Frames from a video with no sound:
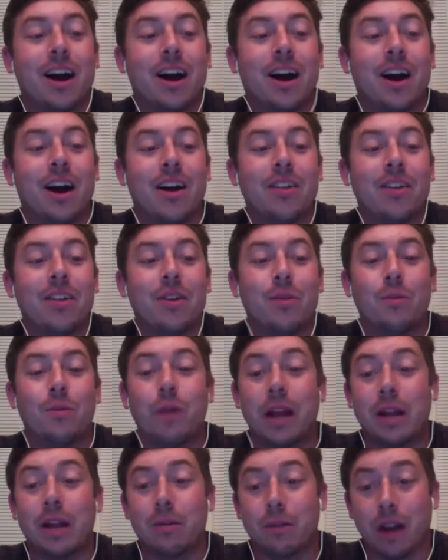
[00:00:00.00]
other
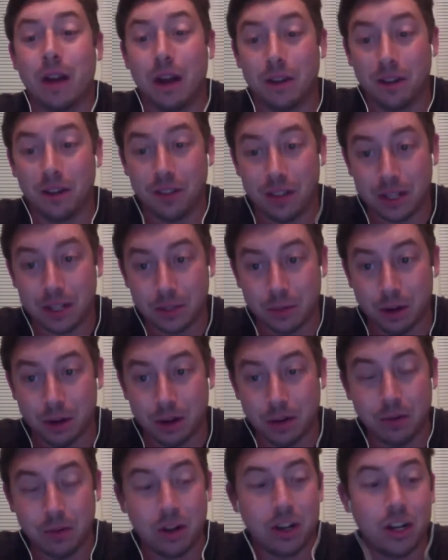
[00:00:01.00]
way around on this one.
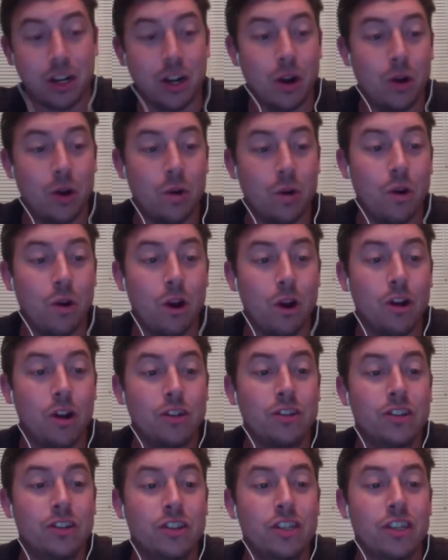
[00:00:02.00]
I'm going to go
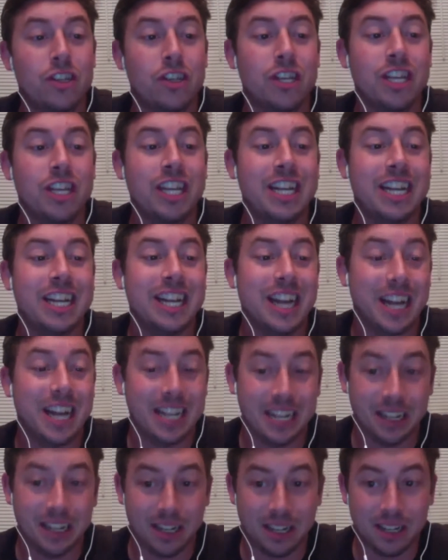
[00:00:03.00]
to the
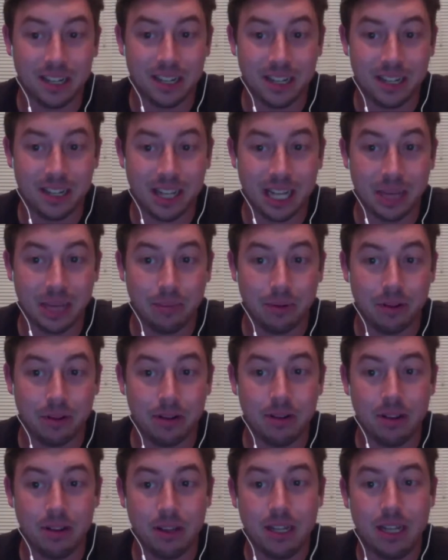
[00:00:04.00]
United
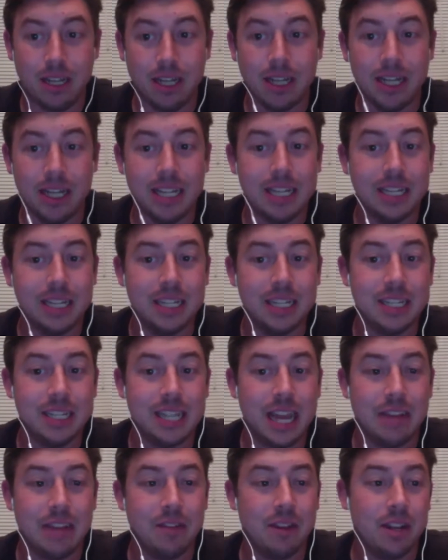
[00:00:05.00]
keeper,
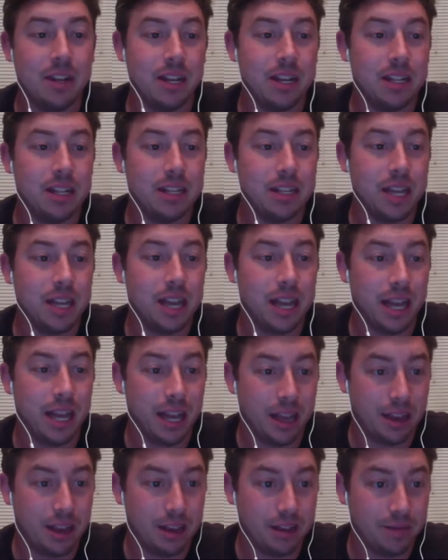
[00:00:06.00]
David De
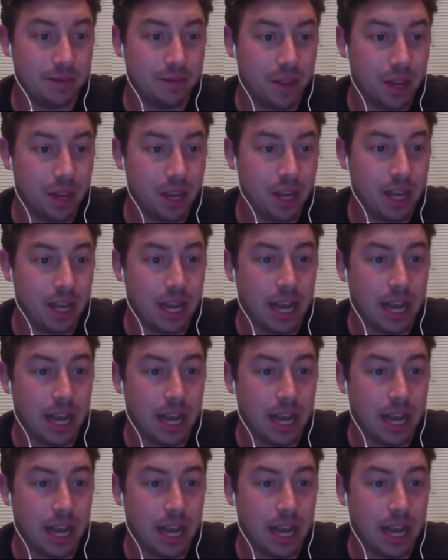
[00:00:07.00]
Gea. And